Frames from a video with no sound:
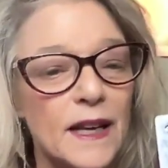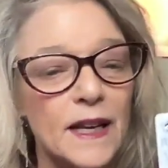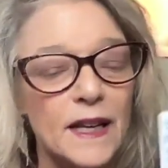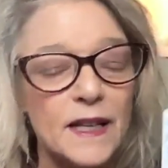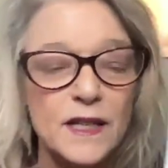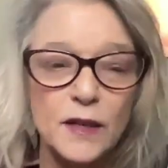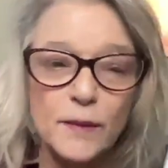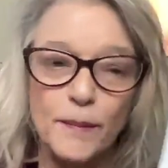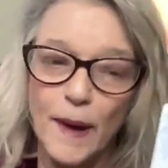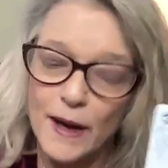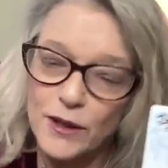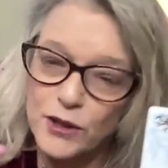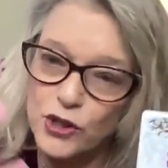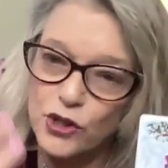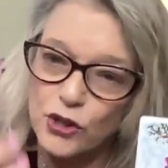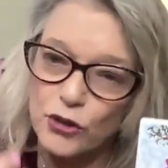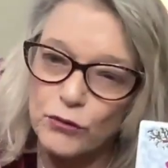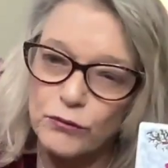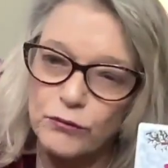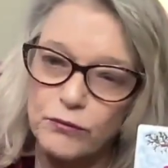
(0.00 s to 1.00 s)
It's about
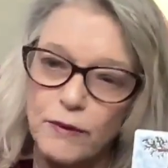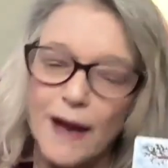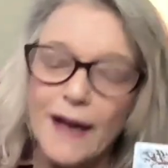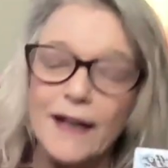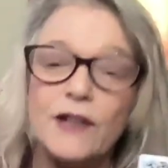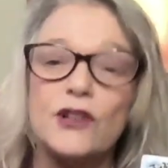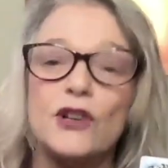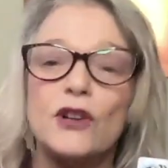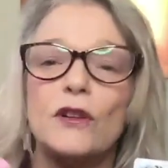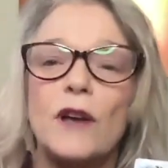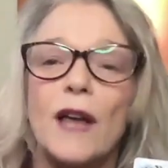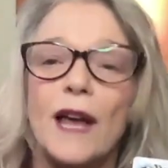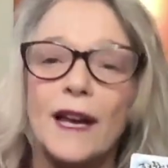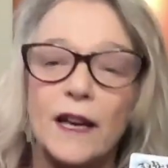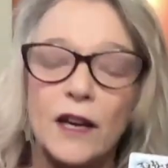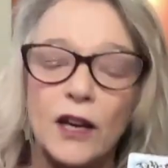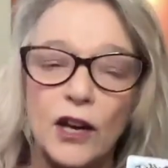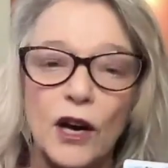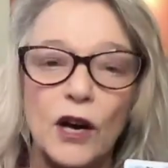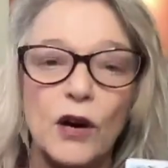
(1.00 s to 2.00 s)
surrender,
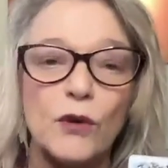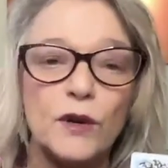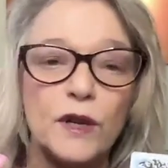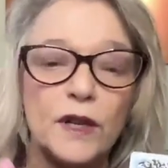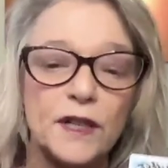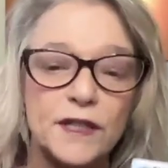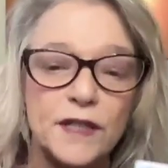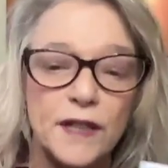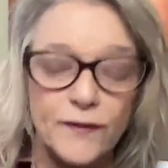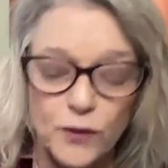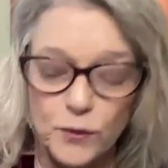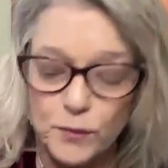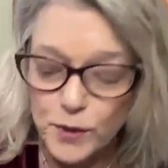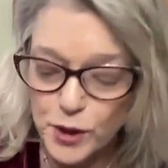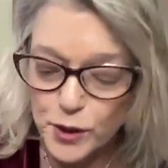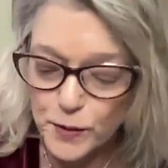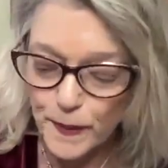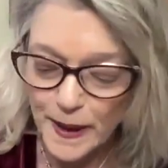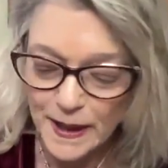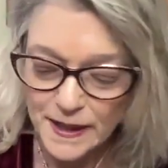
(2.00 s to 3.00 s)
let go, get a different
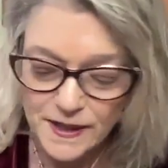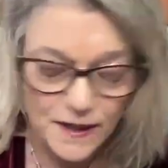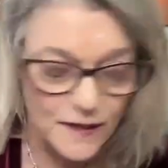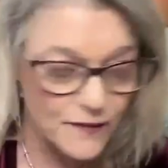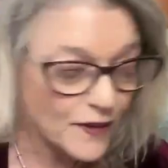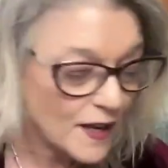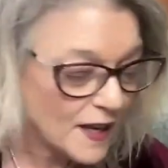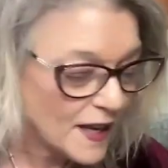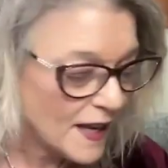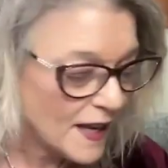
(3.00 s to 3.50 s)
perspective.